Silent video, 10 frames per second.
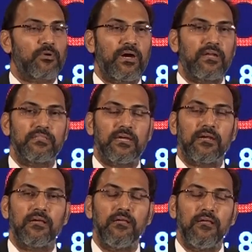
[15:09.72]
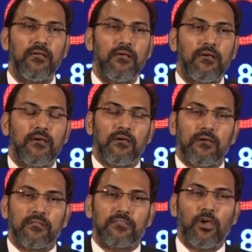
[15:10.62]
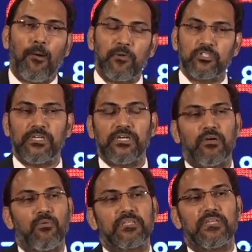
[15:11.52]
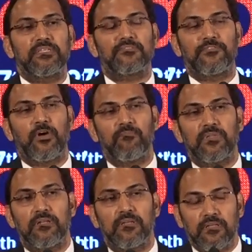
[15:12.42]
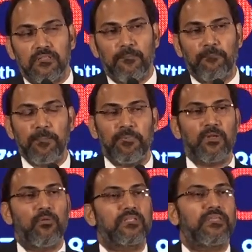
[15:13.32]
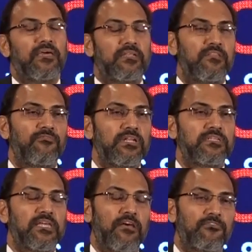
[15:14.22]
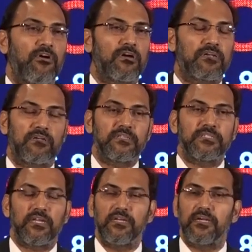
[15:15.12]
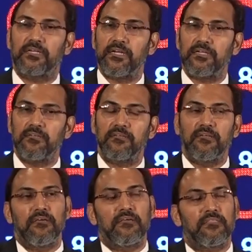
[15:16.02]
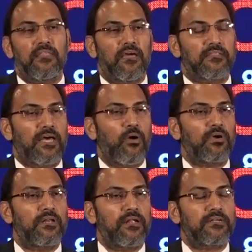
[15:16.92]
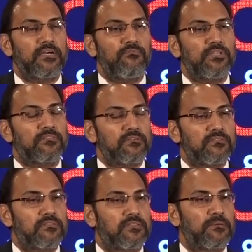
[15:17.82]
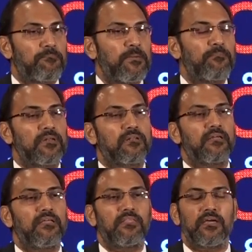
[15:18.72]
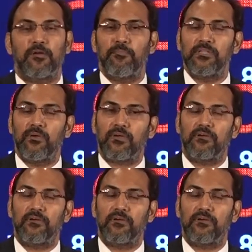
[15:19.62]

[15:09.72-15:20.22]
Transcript: providing that. The opportunity over there is phenomenal. The people over there in the village have got digitally literate. They are now connected with the people in the urban